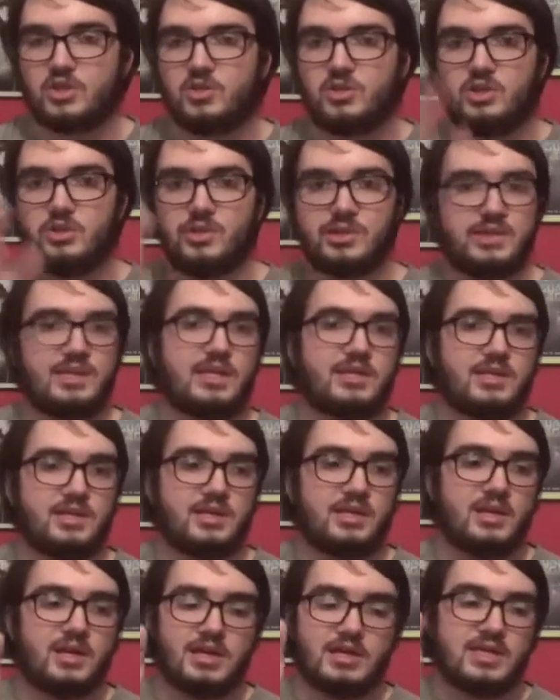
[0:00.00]
You get the
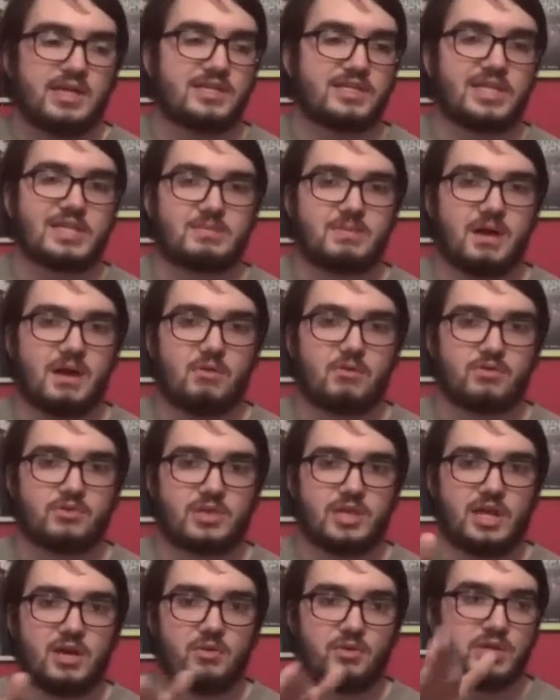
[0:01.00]
idea. He has ice powers
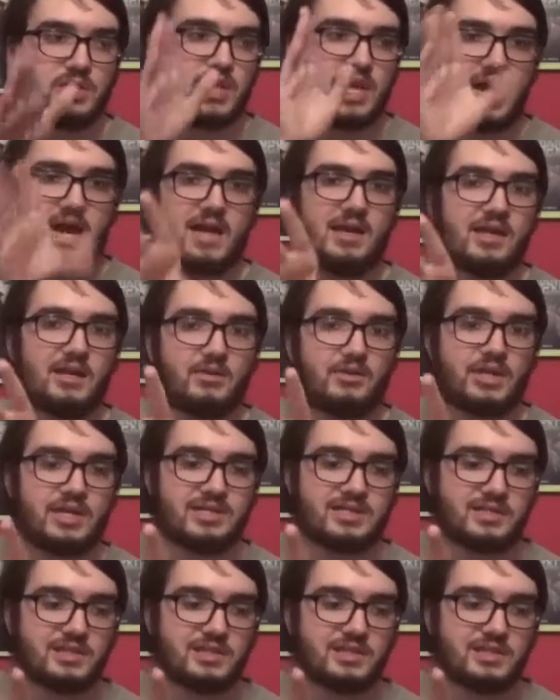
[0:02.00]
now, he had ALS,